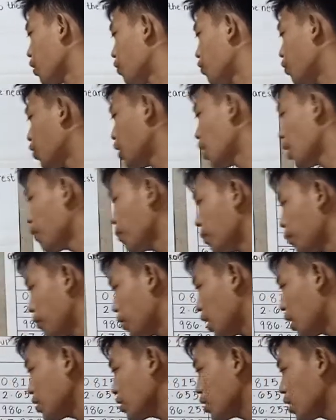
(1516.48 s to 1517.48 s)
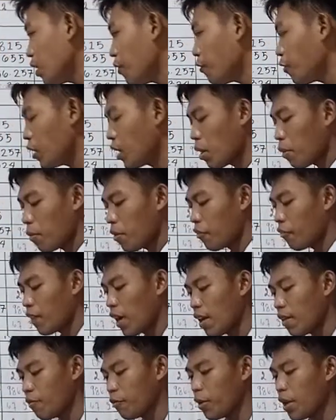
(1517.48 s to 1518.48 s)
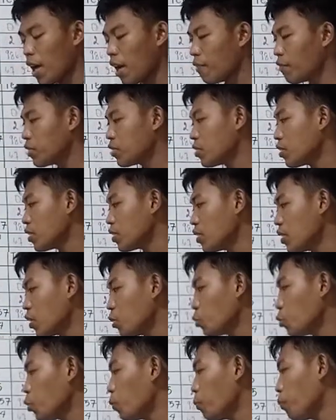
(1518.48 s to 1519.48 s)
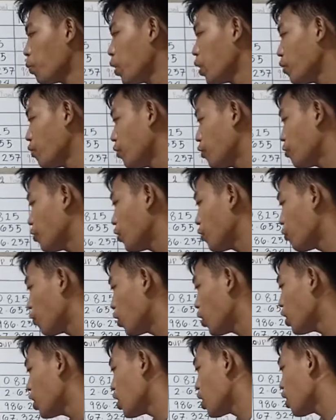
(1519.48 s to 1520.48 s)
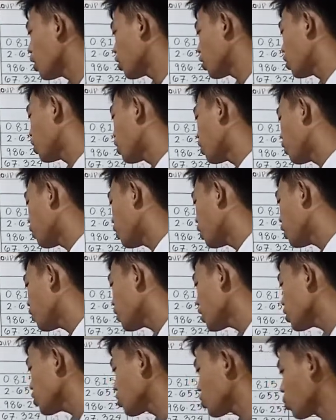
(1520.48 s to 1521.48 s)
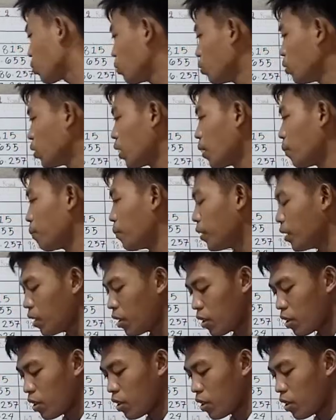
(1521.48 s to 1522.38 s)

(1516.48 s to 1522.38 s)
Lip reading: Lastly, for number 5, we have 62.54 to the nearest whole number.